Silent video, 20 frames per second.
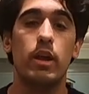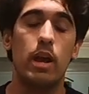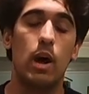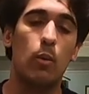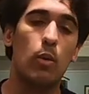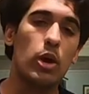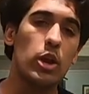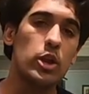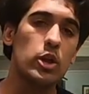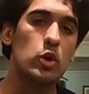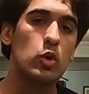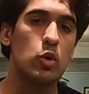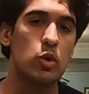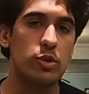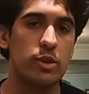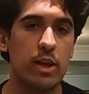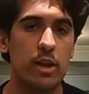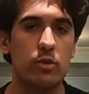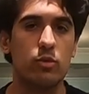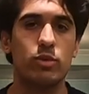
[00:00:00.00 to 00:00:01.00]
Now one of the
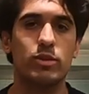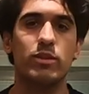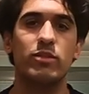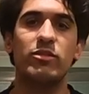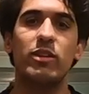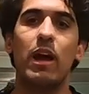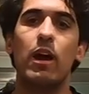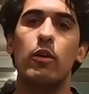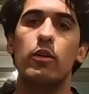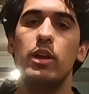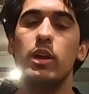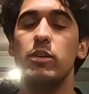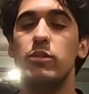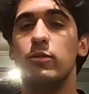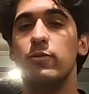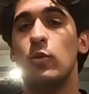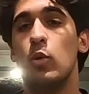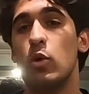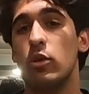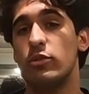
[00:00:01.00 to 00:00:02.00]
cool things with the sound is
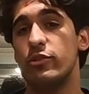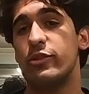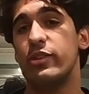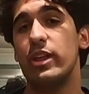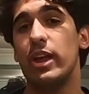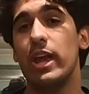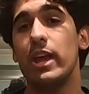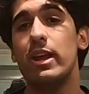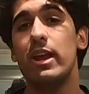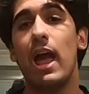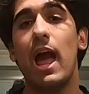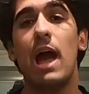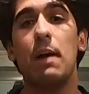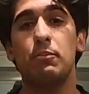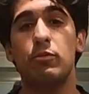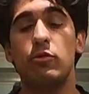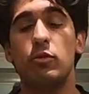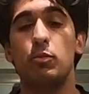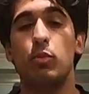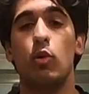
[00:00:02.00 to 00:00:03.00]
of course the
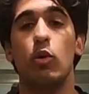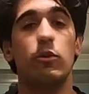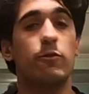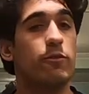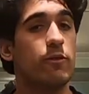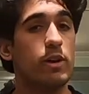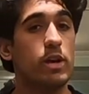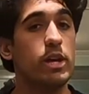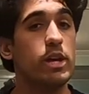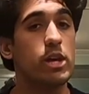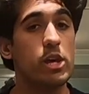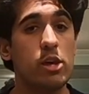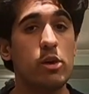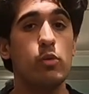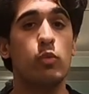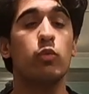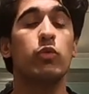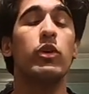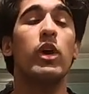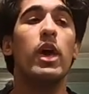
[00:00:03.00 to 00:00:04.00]
in-app support for
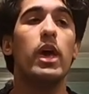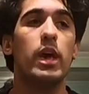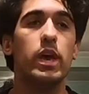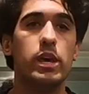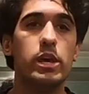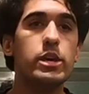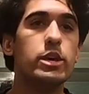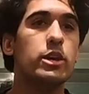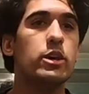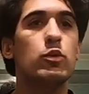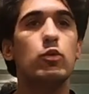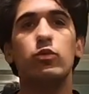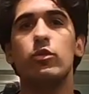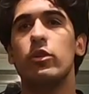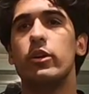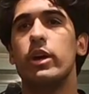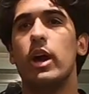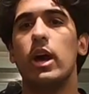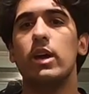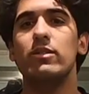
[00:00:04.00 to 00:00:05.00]
EQs. EQs
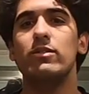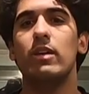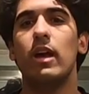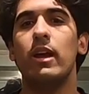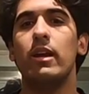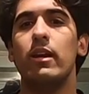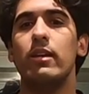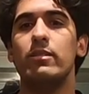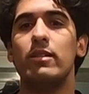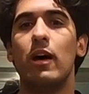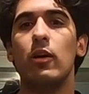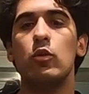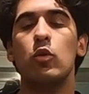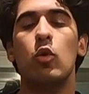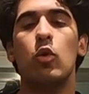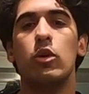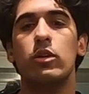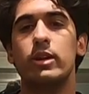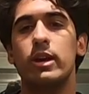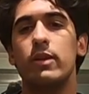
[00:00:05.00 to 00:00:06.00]
are nice and
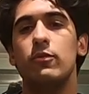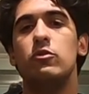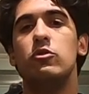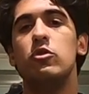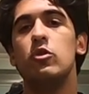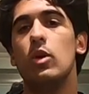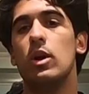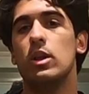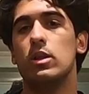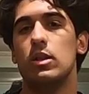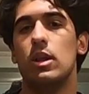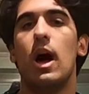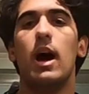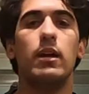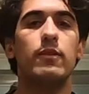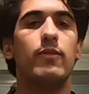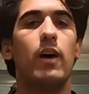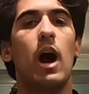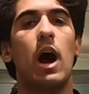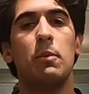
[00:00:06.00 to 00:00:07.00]
Soundcore gives you a
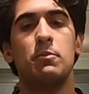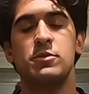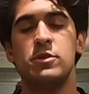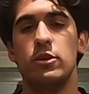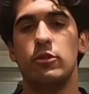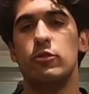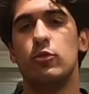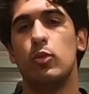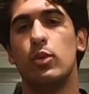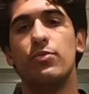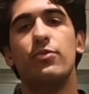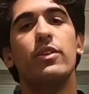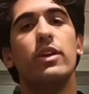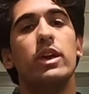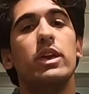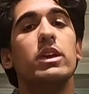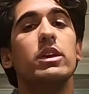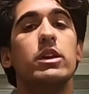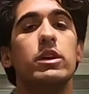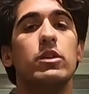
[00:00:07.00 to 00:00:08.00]
lot of options with the
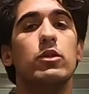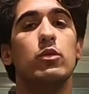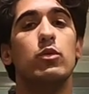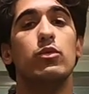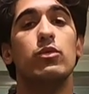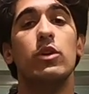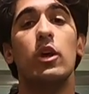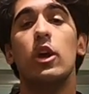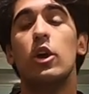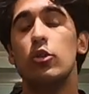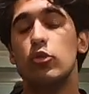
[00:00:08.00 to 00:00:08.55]
EQs.